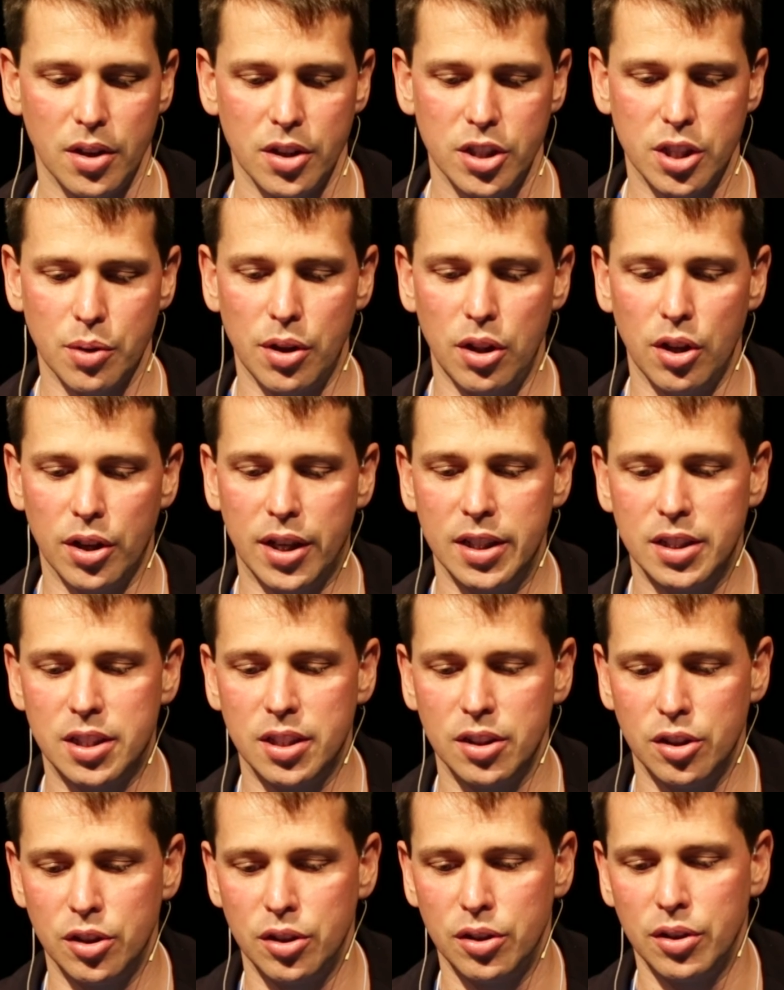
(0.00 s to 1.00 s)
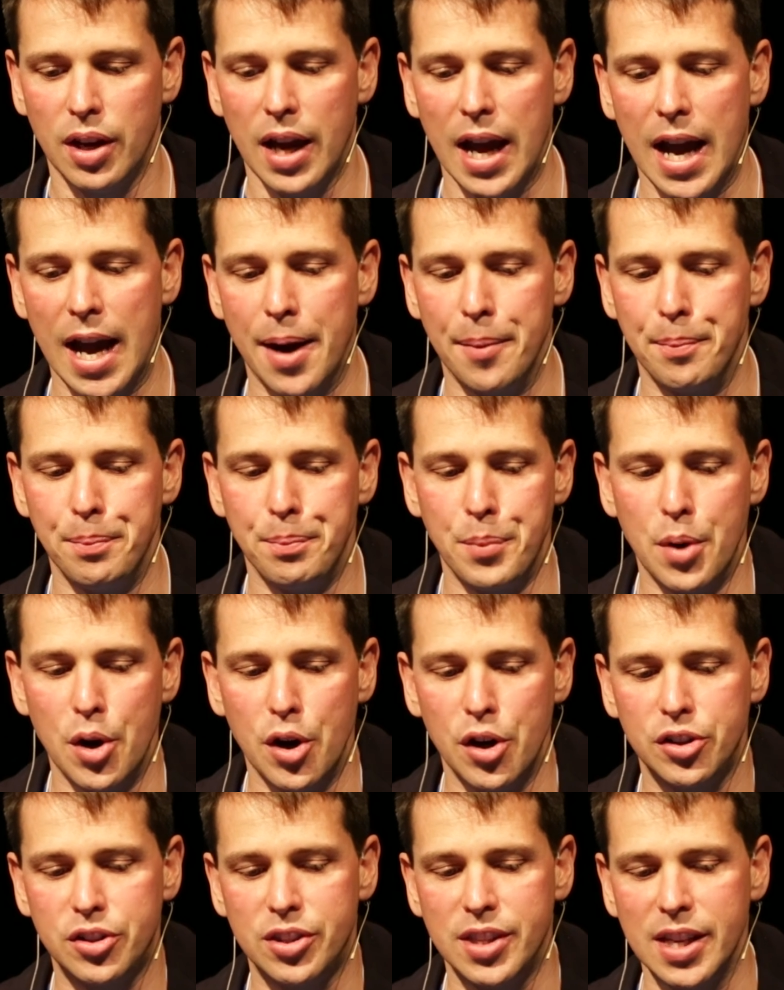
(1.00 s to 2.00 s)
So we're looking to
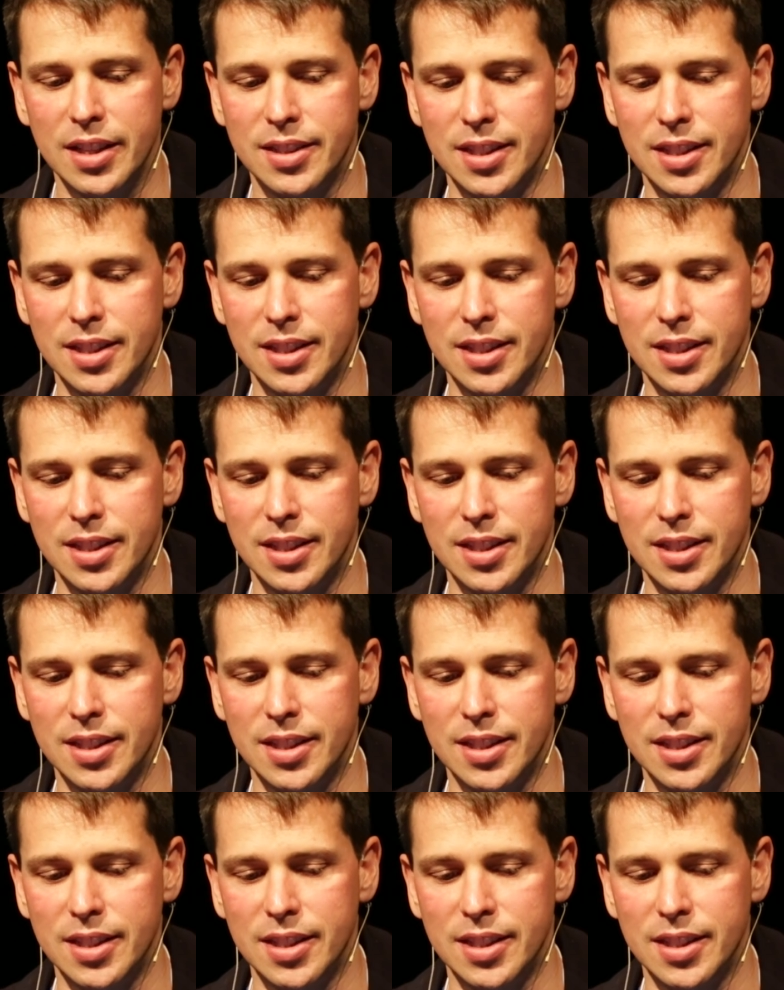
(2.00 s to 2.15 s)
merge the